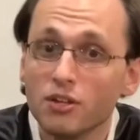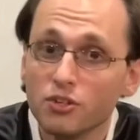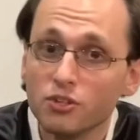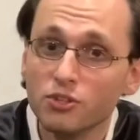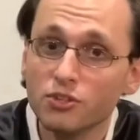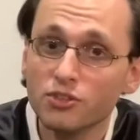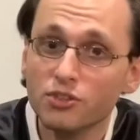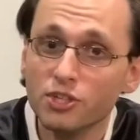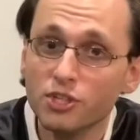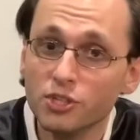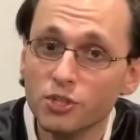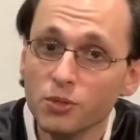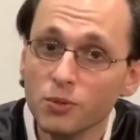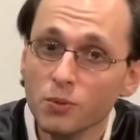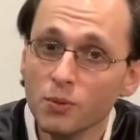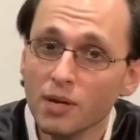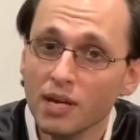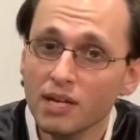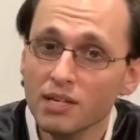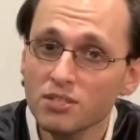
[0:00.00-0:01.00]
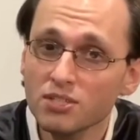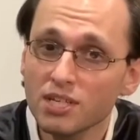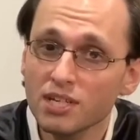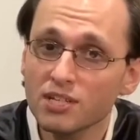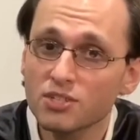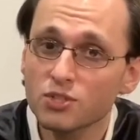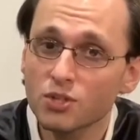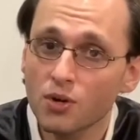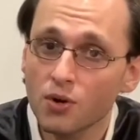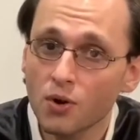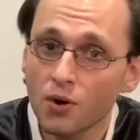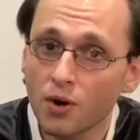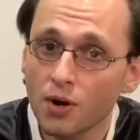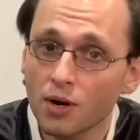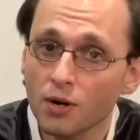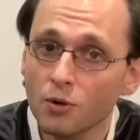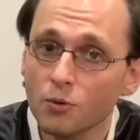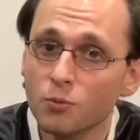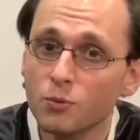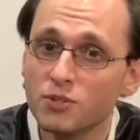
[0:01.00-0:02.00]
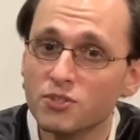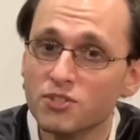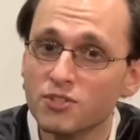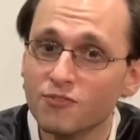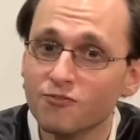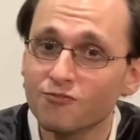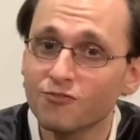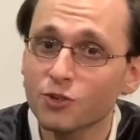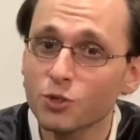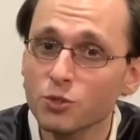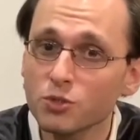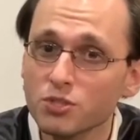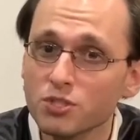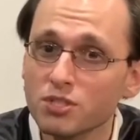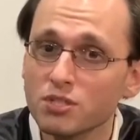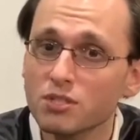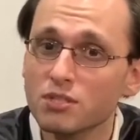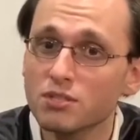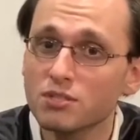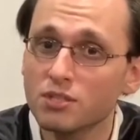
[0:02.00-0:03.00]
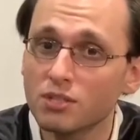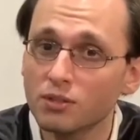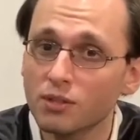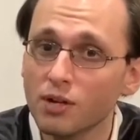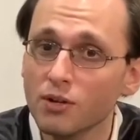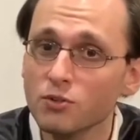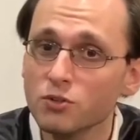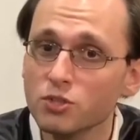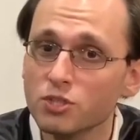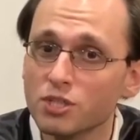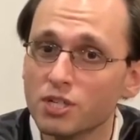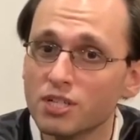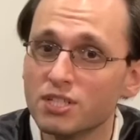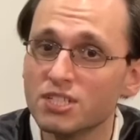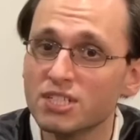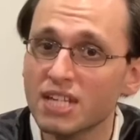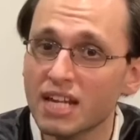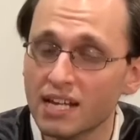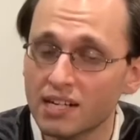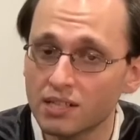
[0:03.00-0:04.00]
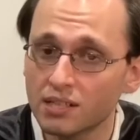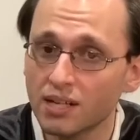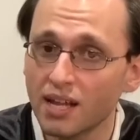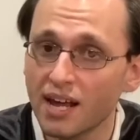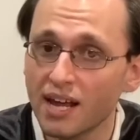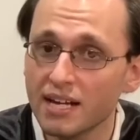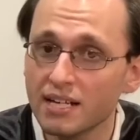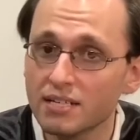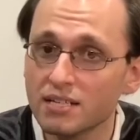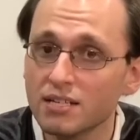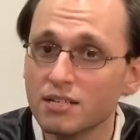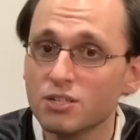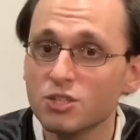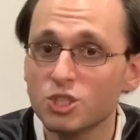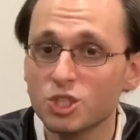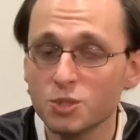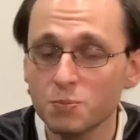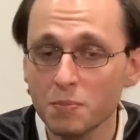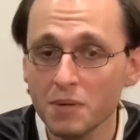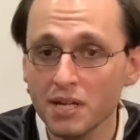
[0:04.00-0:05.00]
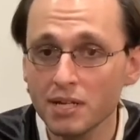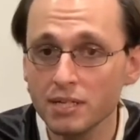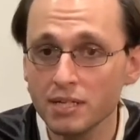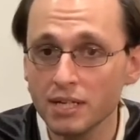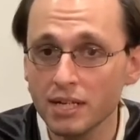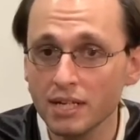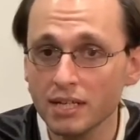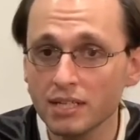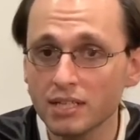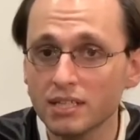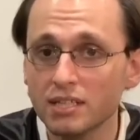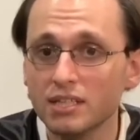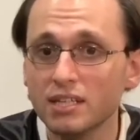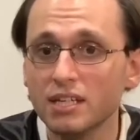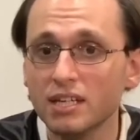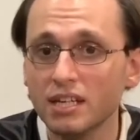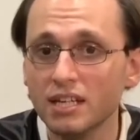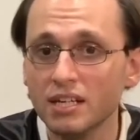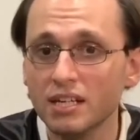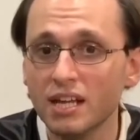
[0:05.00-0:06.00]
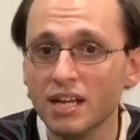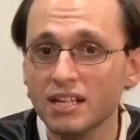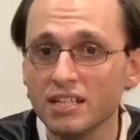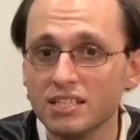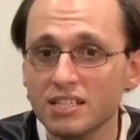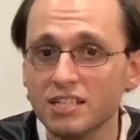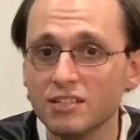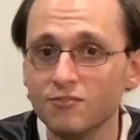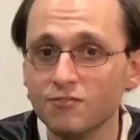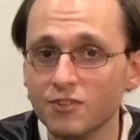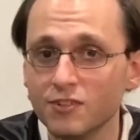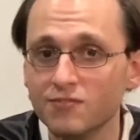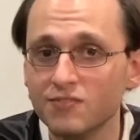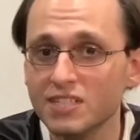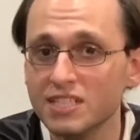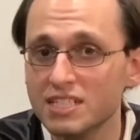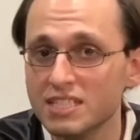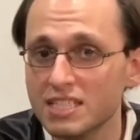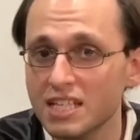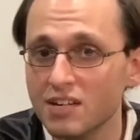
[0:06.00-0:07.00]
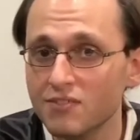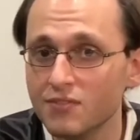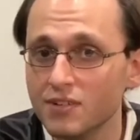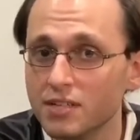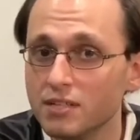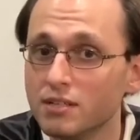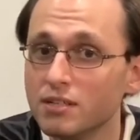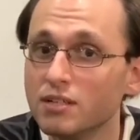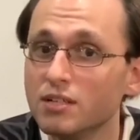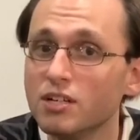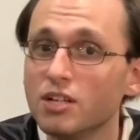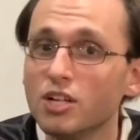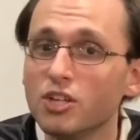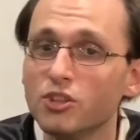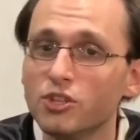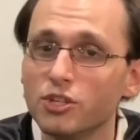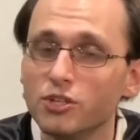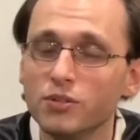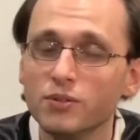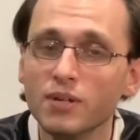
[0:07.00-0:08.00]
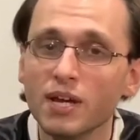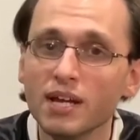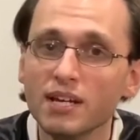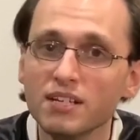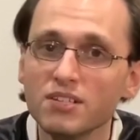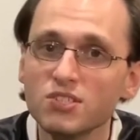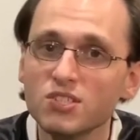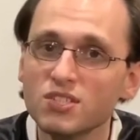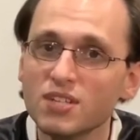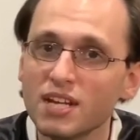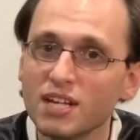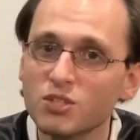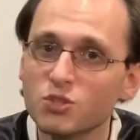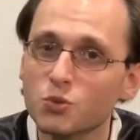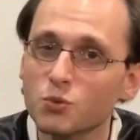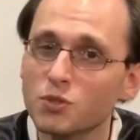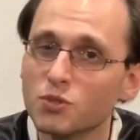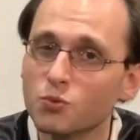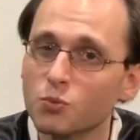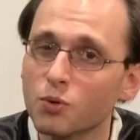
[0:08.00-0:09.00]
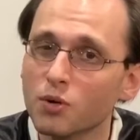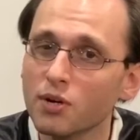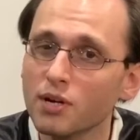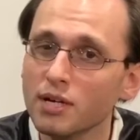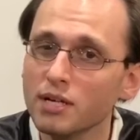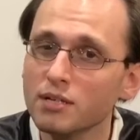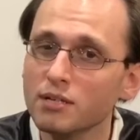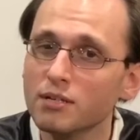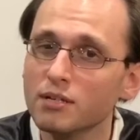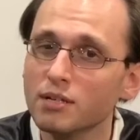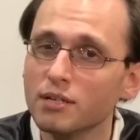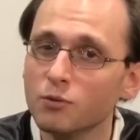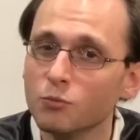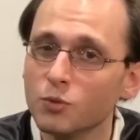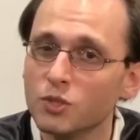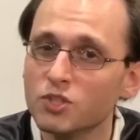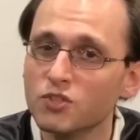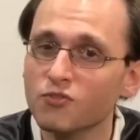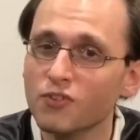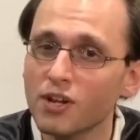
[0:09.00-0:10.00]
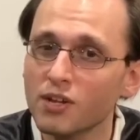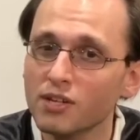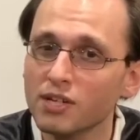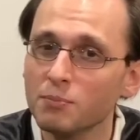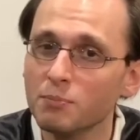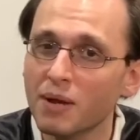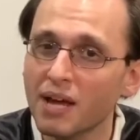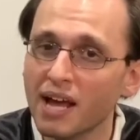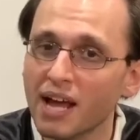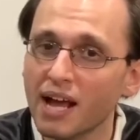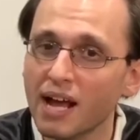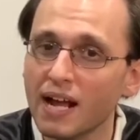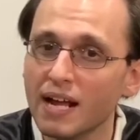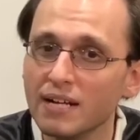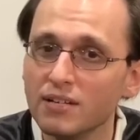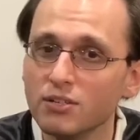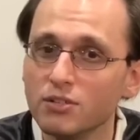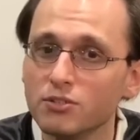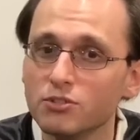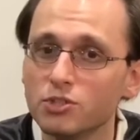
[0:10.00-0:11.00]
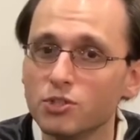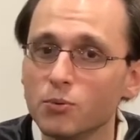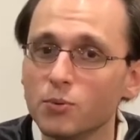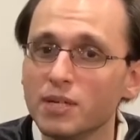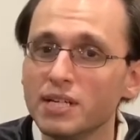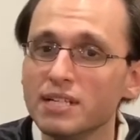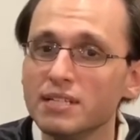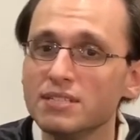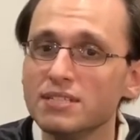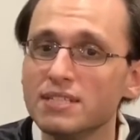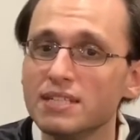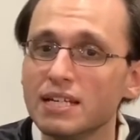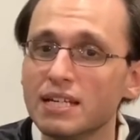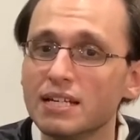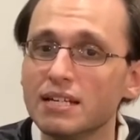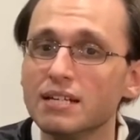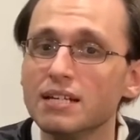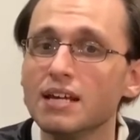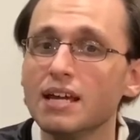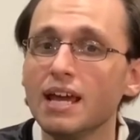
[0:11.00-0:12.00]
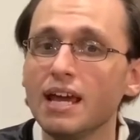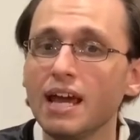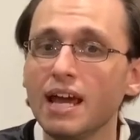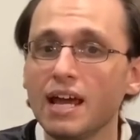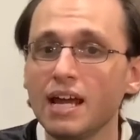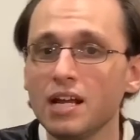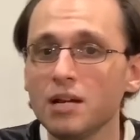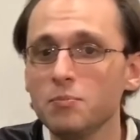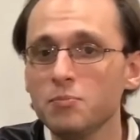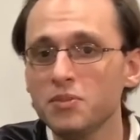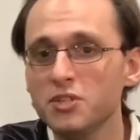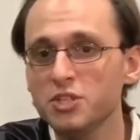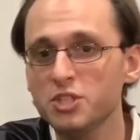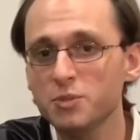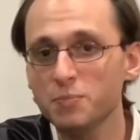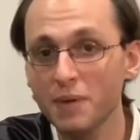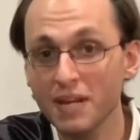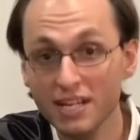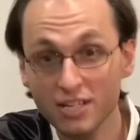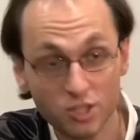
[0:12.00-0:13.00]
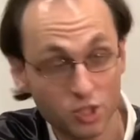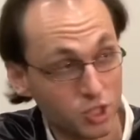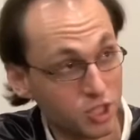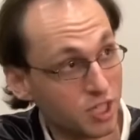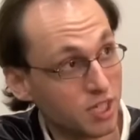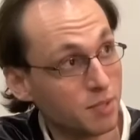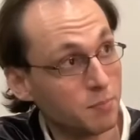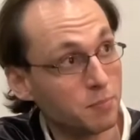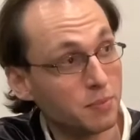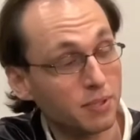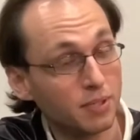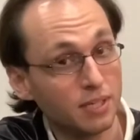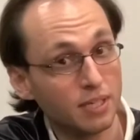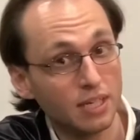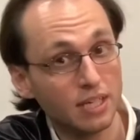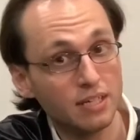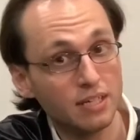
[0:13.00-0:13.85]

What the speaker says: The USSR was the first to launch a satellite, Sputnik, in 1957. The United States was worried it was falling behind, so it sent Ham the space chimp into